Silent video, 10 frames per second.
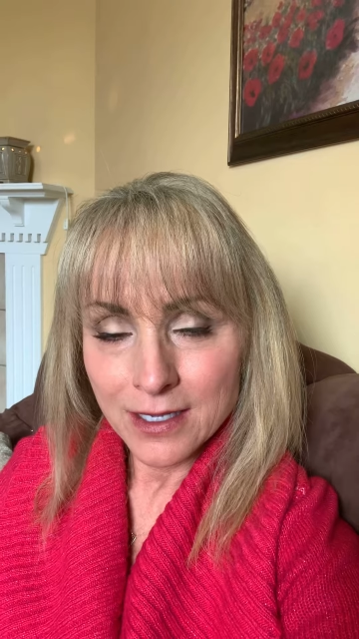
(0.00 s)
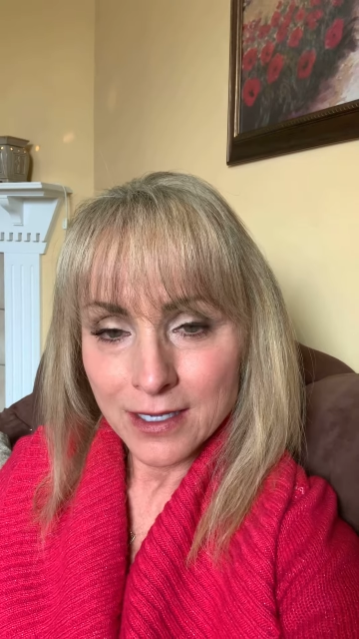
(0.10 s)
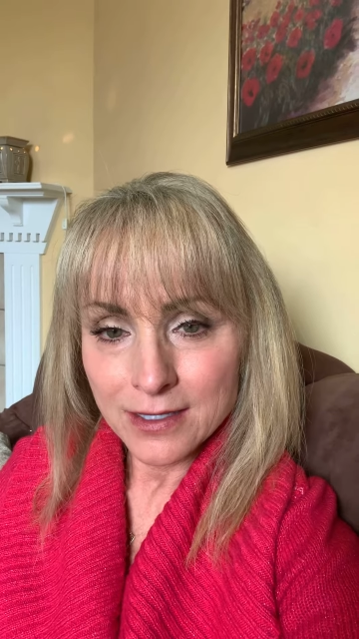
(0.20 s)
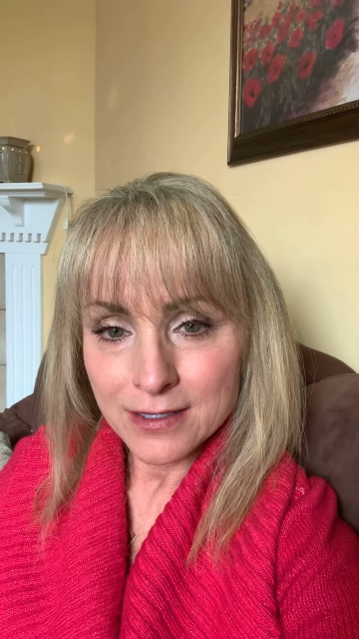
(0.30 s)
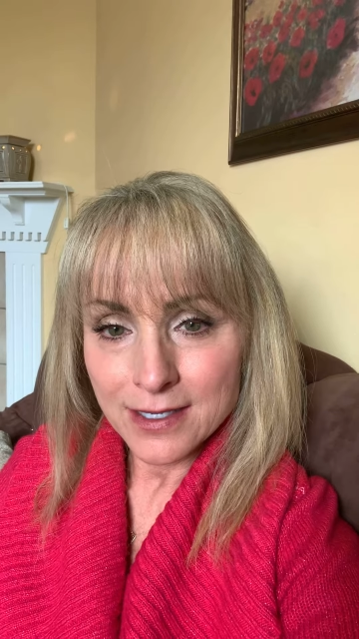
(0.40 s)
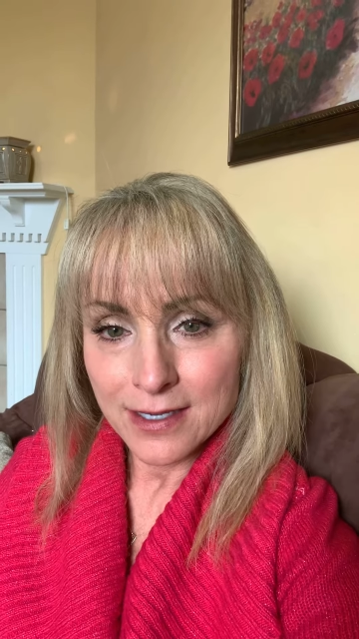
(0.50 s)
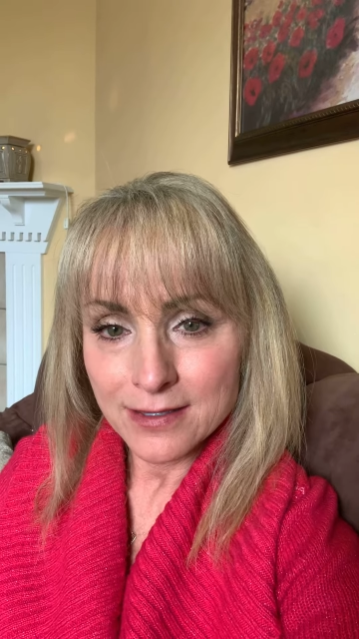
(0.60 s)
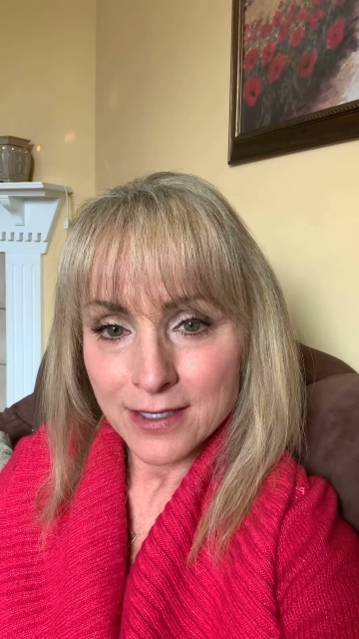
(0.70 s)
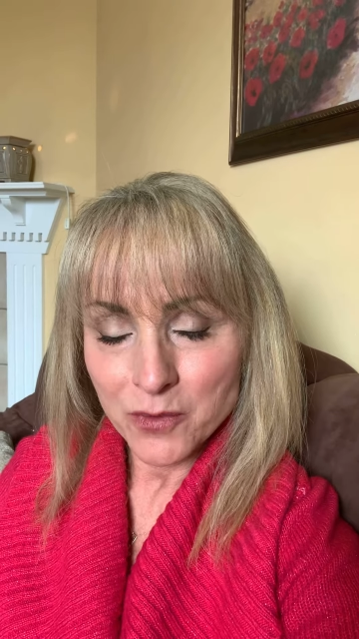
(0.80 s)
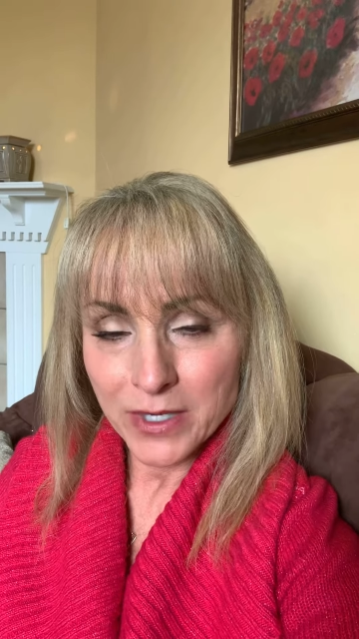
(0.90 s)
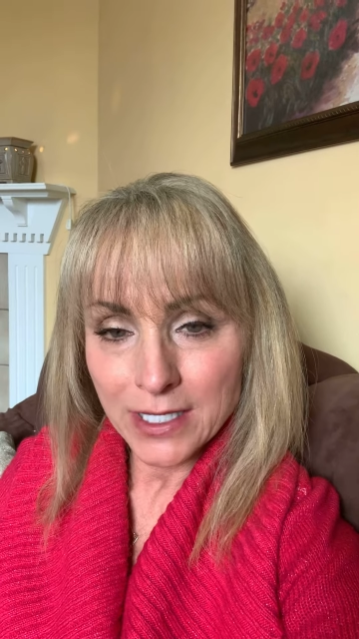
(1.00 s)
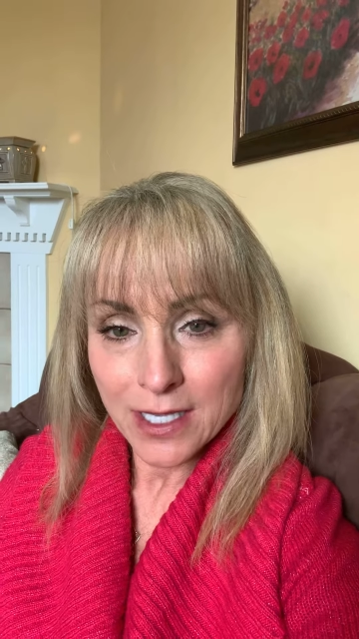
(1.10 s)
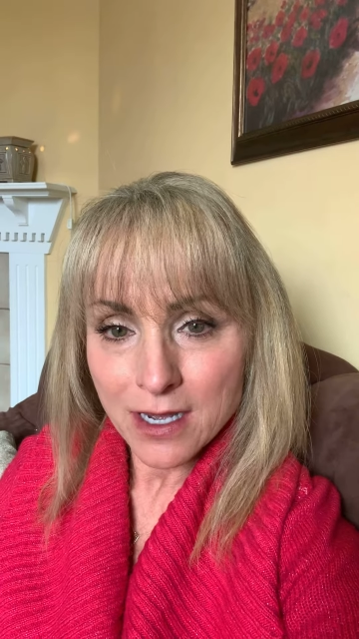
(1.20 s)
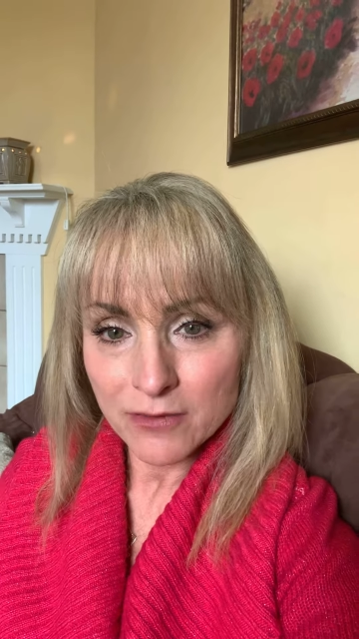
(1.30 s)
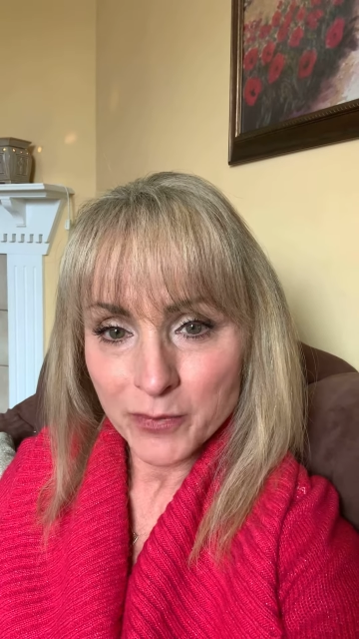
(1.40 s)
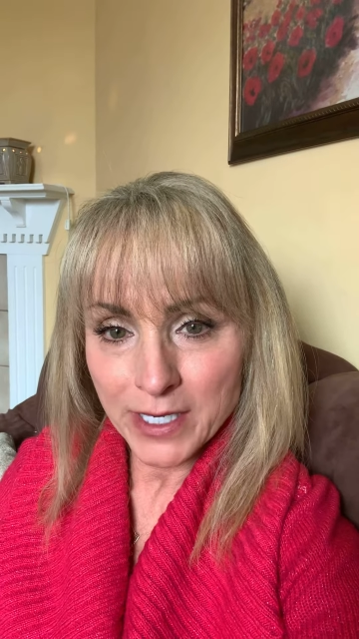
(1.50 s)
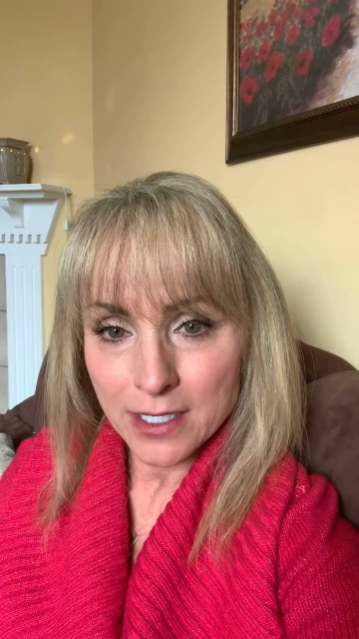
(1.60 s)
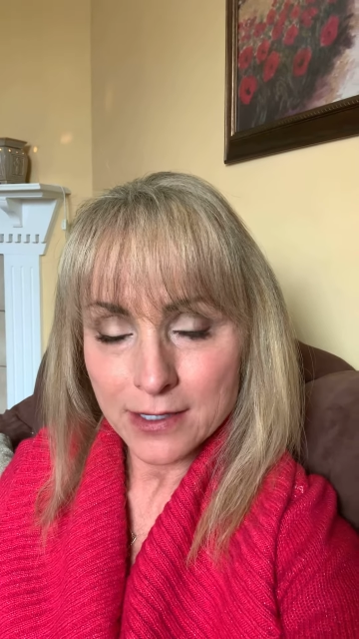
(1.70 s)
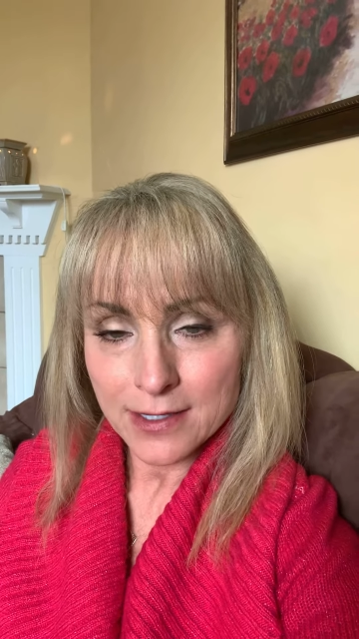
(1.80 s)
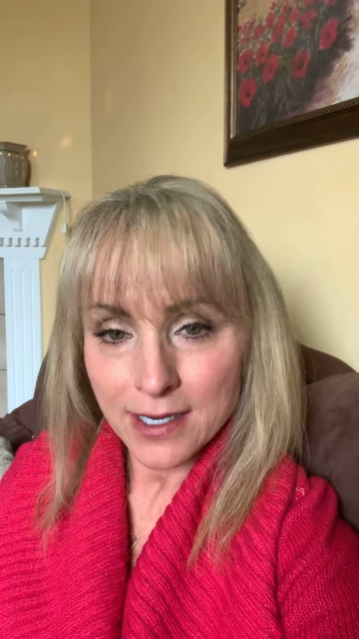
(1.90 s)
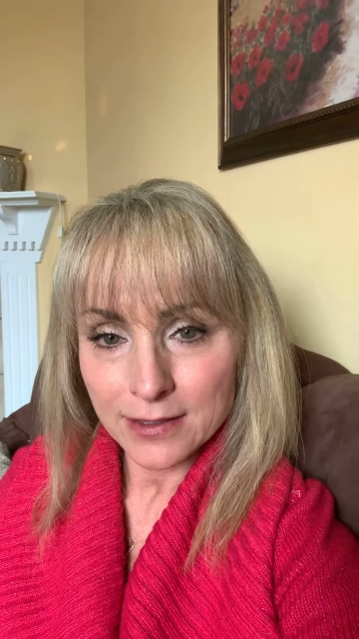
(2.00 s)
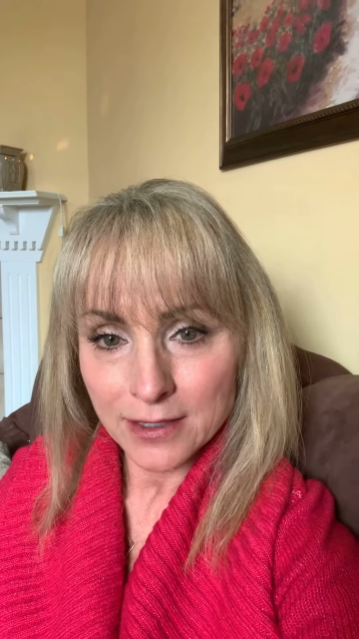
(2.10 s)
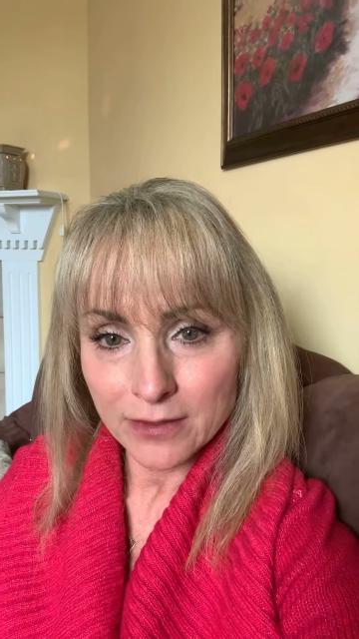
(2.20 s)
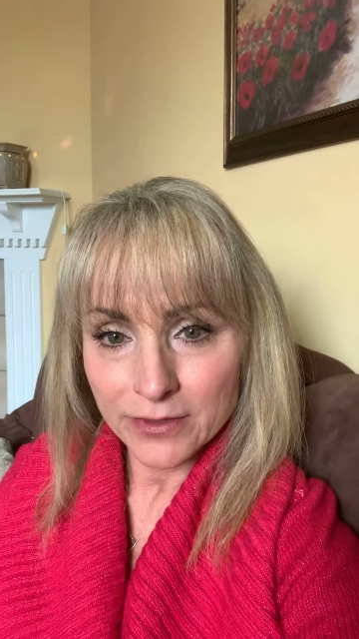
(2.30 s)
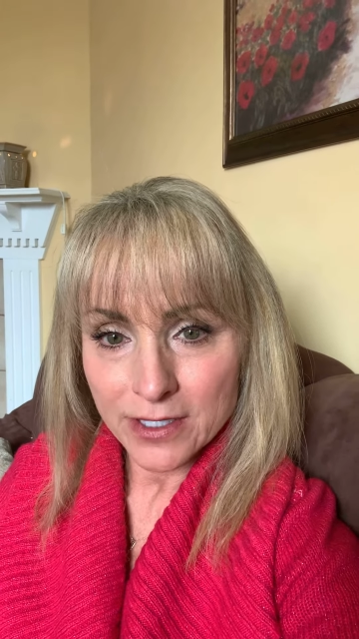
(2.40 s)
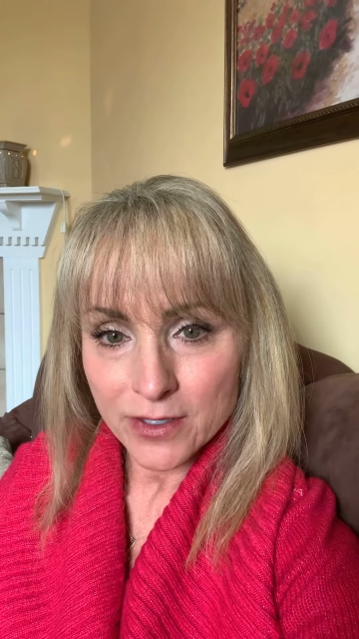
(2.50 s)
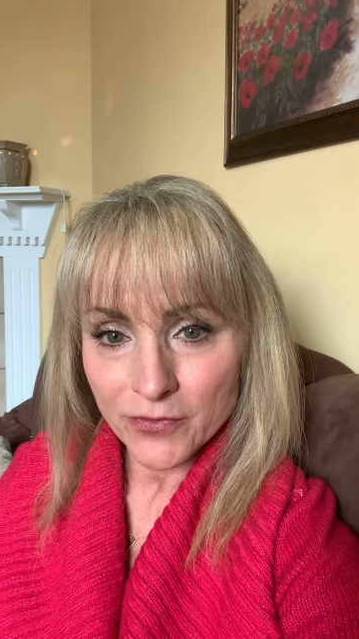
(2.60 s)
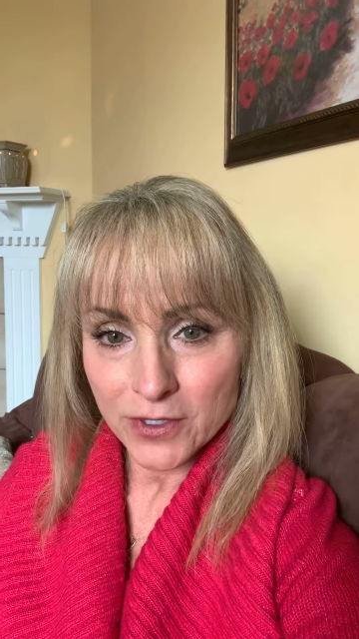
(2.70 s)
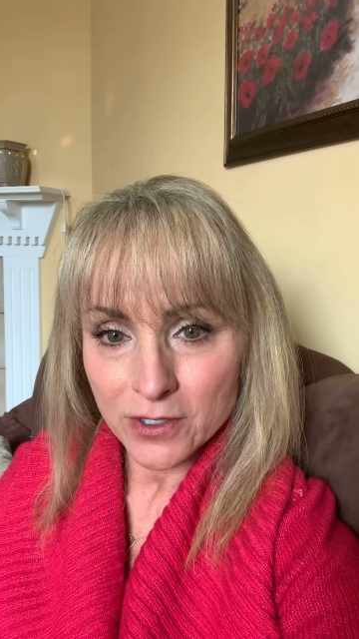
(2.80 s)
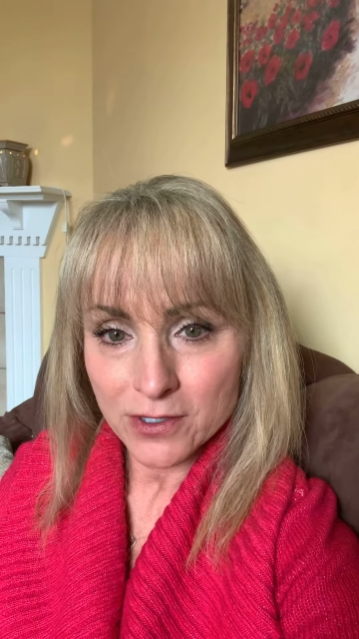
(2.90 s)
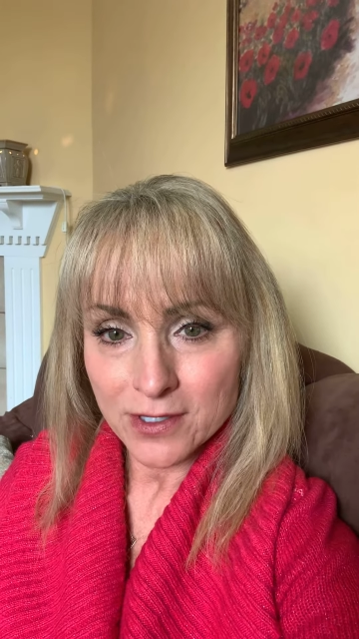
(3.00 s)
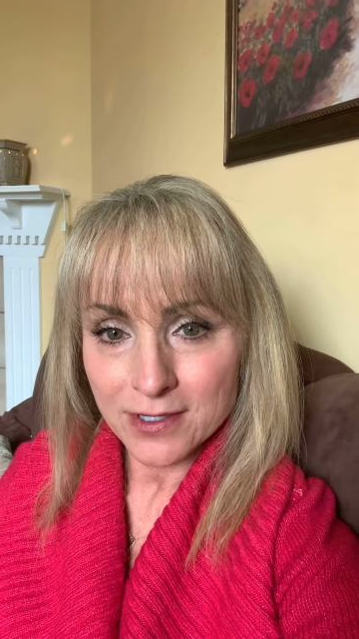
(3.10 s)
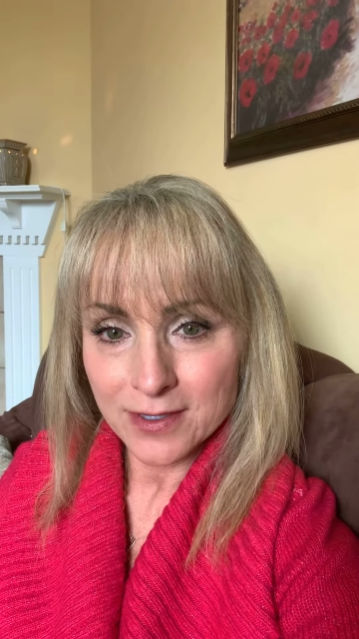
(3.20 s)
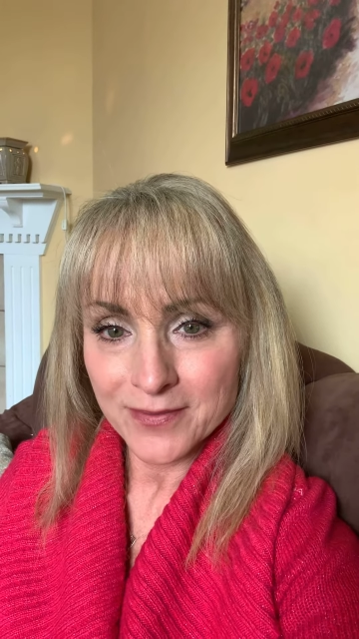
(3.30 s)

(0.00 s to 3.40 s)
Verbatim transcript: it says that we love because God loved us first.